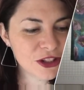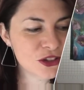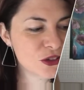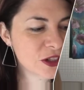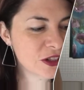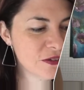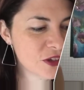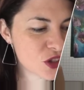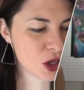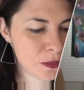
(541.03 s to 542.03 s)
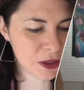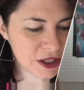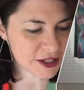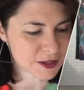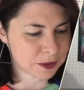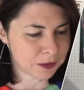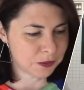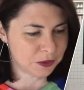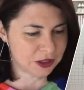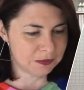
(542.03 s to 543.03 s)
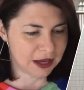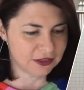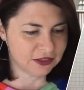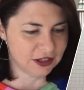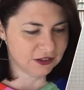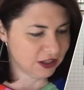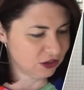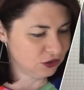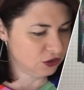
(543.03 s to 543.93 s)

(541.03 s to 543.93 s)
When you're doing Love It Chop It, it's probably the main thing that you